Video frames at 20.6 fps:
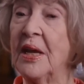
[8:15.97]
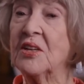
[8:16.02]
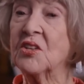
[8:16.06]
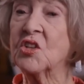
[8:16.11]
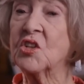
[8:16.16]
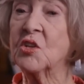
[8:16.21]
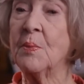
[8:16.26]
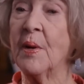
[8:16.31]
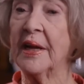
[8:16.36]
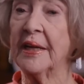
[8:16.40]

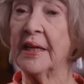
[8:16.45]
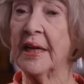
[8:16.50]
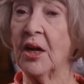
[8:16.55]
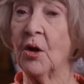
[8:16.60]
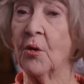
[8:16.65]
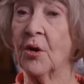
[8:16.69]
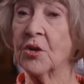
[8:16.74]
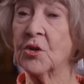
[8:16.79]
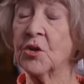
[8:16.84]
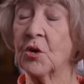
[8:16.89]
and felt
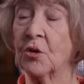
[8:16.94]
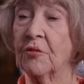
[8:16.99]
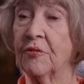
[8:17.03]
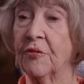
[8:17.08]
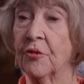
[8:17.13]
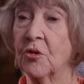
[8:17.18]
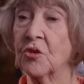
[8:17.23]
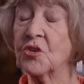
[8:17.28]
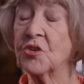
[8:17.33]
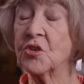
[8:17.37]
exhausted
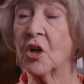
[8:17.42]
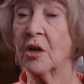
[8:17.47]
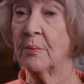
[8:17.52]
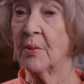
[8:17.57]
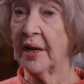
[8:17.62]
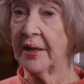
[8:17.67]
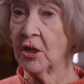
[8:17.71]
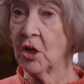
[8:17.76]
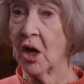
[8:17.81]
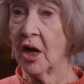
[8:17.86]
by the
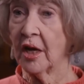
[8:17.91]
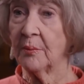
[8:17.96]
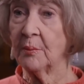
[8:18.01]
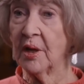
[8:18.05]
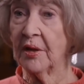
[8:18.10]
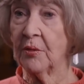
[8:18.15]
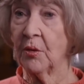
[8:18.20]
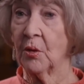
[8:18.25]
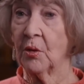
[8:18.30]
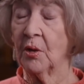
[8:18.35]
demanding
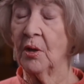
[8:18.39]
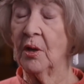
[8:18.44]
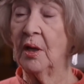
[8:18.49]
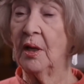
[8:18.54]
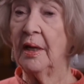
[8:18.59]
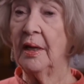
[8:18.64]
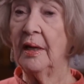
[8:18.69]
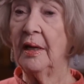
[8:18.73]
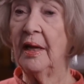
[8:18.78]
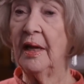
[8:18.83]
filming
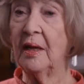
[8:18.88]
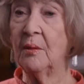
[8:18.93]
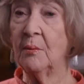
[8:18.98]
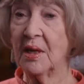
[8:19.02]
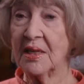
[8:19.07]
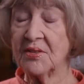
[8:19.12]
schedule,